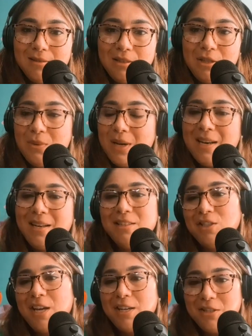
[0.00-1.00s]
you got to
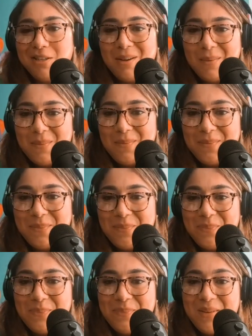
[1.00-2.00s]
change it up
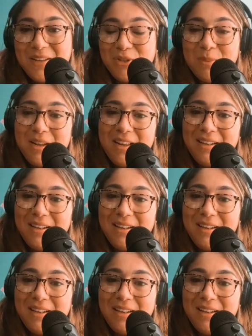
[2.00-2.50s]
because your body